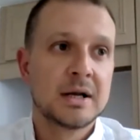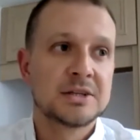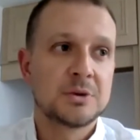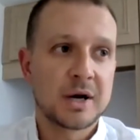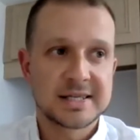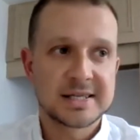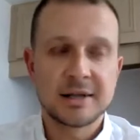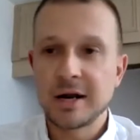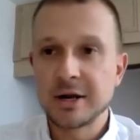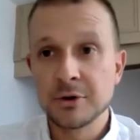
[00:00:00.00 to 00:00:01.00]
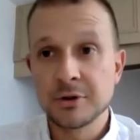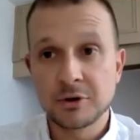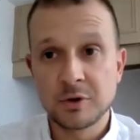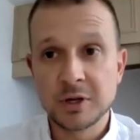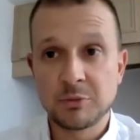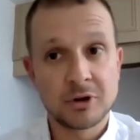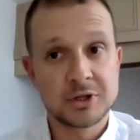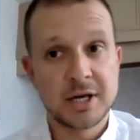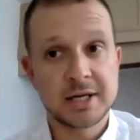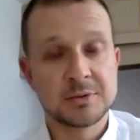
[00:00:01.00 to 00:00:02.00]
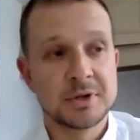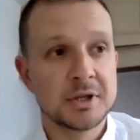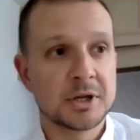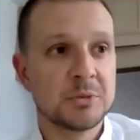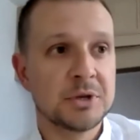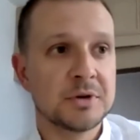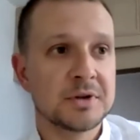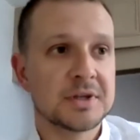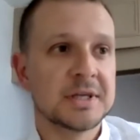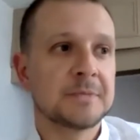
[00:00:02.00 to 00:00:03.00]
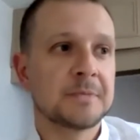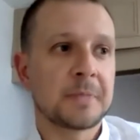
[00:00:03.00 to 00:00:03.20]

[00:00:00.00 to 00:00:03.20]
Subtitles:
to accelerate other green projects within the community,